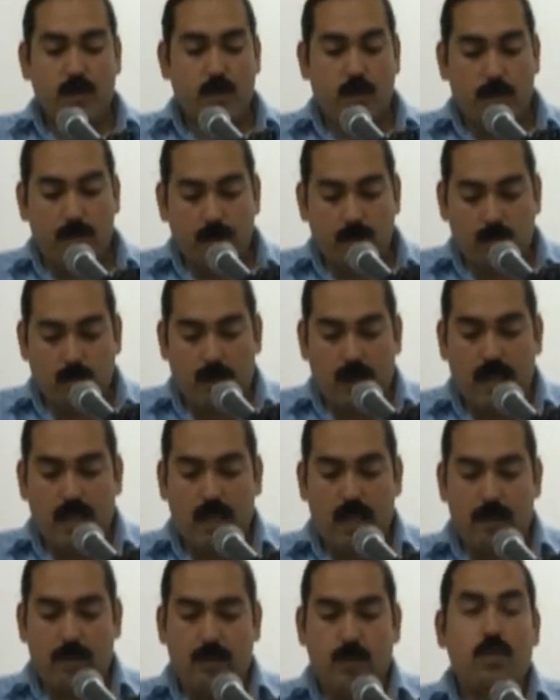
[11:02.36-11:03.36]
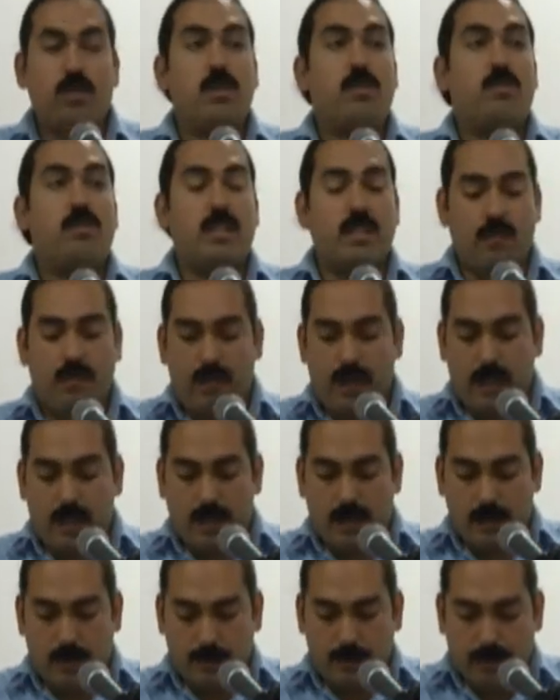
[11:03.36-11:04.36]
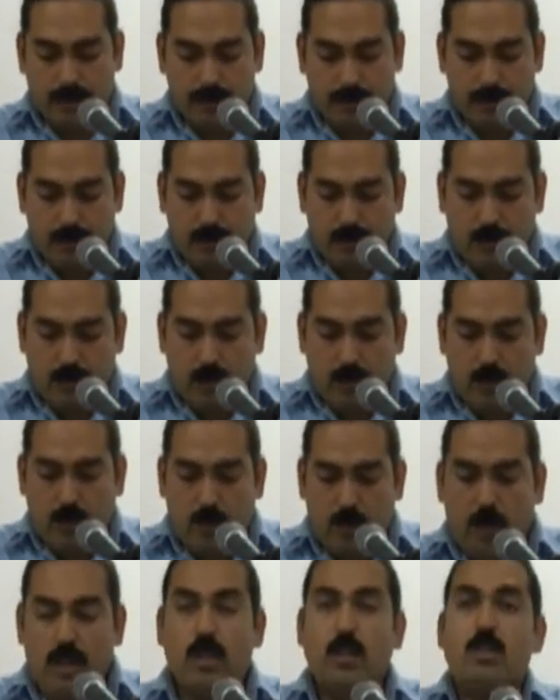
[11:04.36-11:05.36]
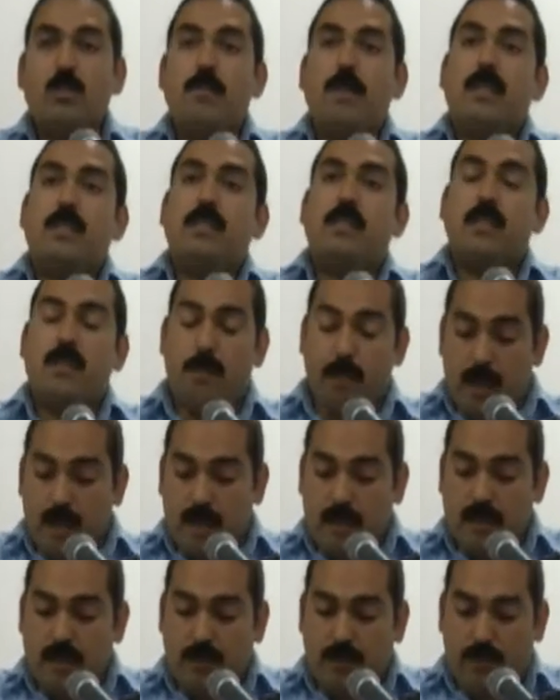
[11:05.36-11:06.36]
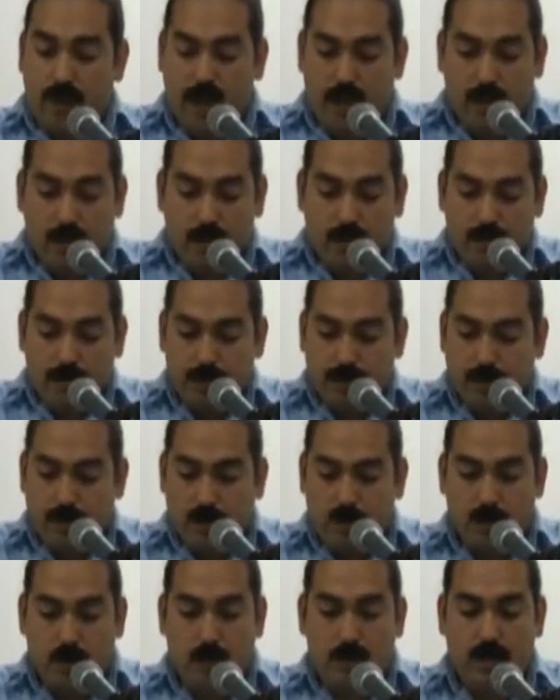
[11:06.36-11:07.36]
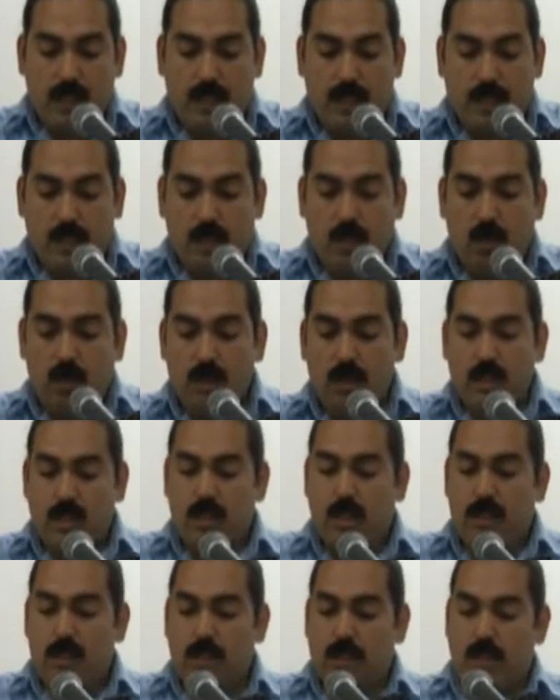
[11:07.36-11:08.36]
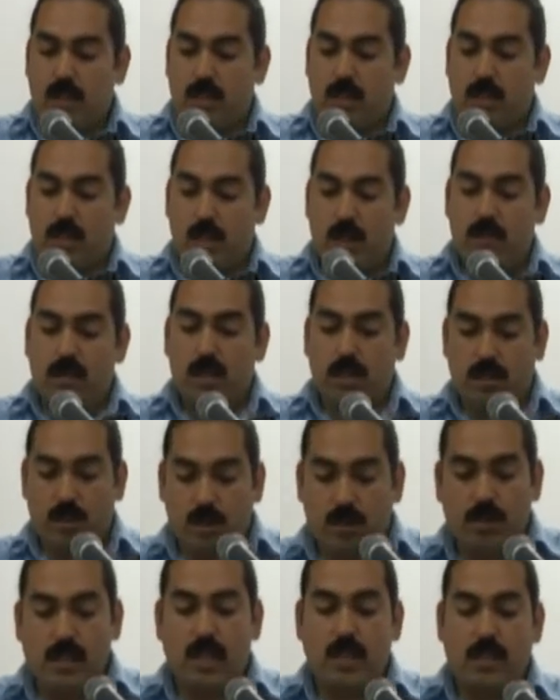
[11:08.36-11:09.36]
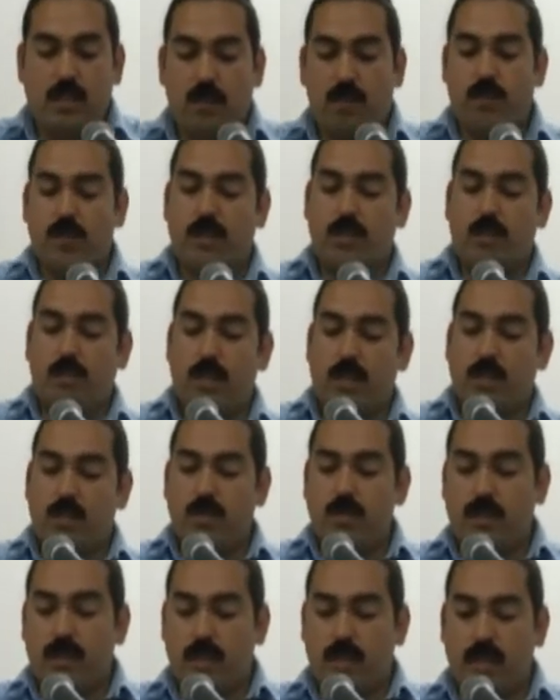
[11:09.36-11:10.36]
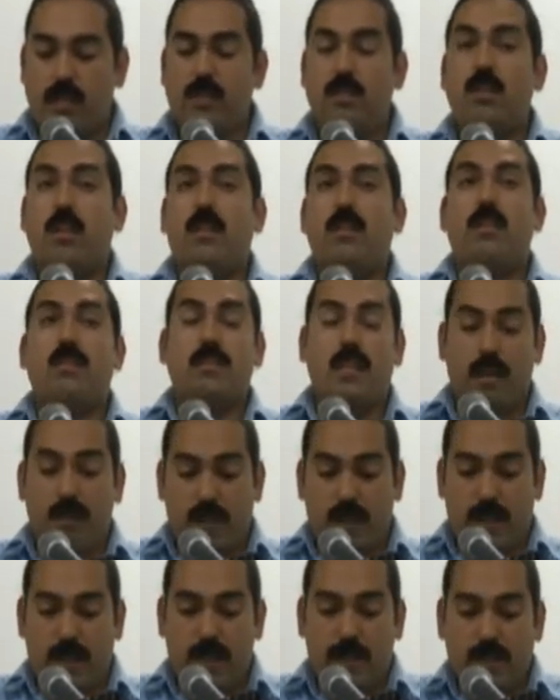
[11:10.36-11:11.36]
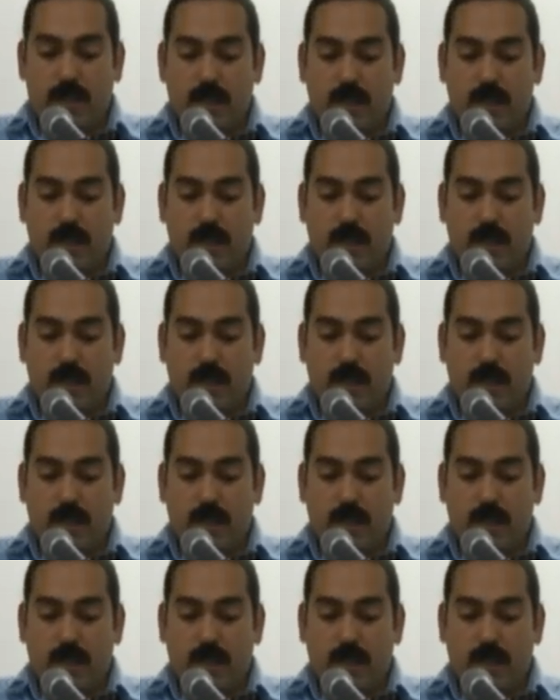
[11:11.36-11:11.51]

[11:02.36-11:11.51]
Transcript: to persuade them to increase fees. When those methods fail, groups like the Coalition of the Association for Student Unity Solidarity,